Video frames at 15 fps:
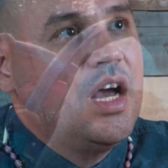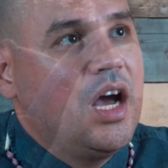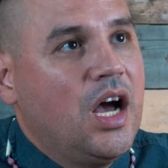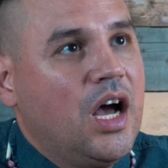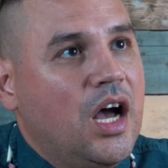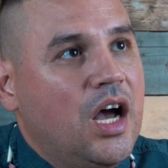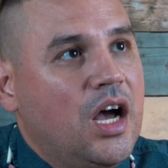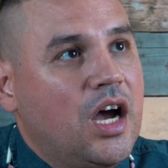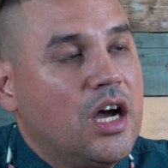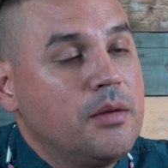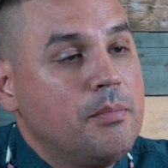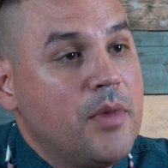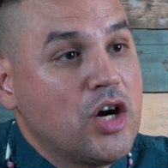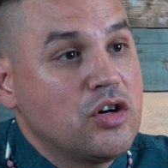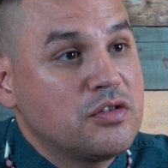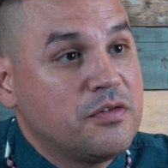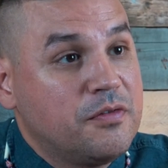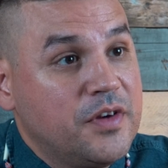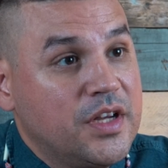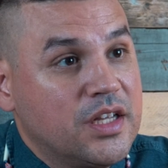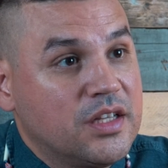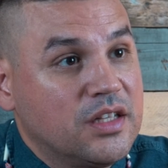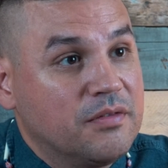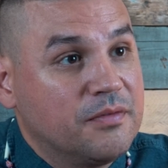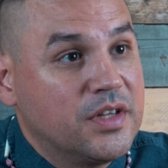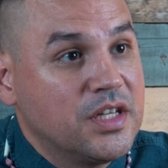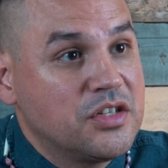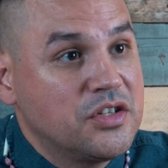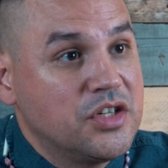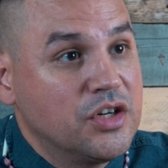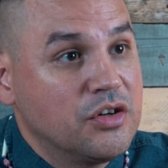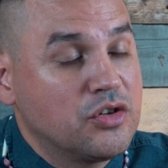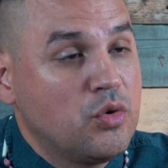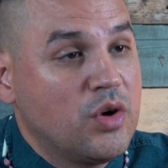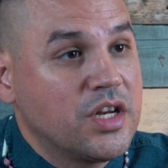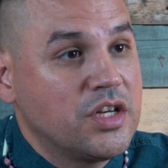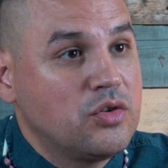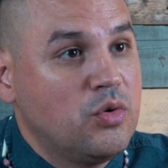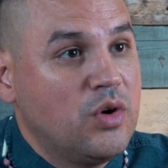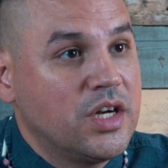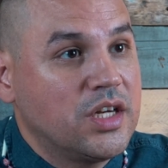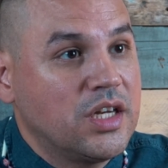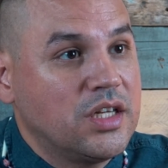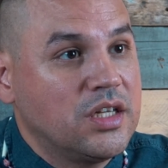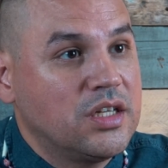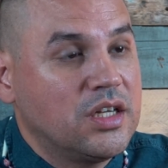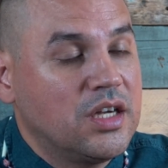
On March 5th of this year, 2020,